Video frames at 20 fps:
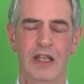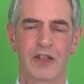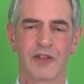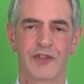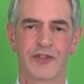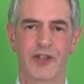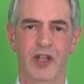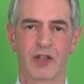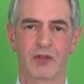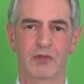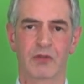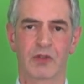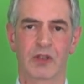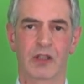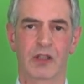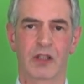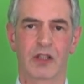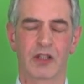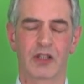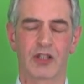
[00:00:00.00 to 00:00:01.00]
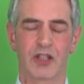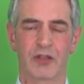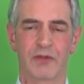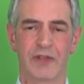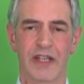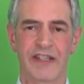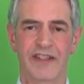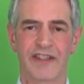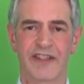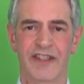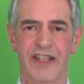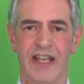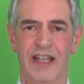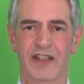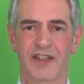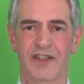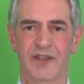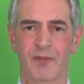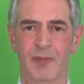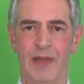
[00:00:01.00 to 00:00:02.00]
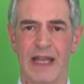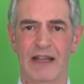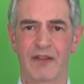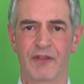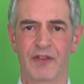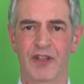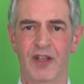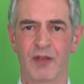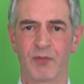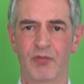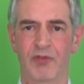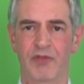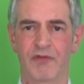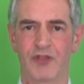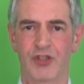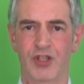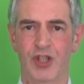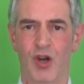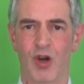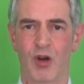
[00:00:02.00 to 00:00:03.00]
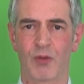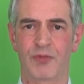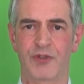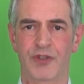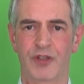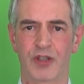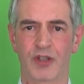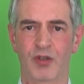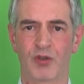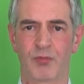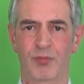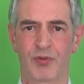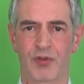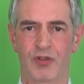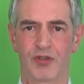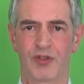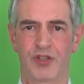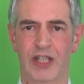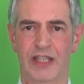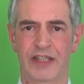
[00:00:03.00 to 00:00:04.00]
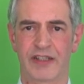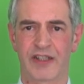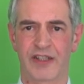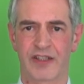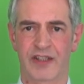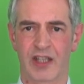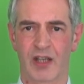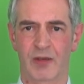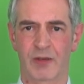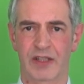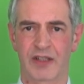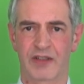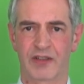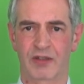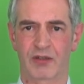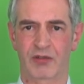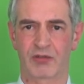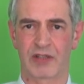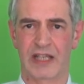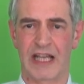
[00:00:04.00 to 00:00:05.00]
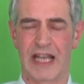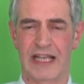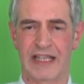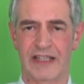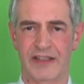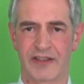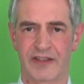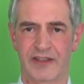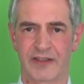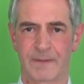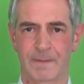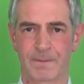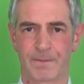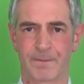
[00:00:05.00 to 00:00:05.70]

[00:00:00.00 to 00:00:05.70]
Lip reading: So you need to tell us about the number of jobs that your project is going to create.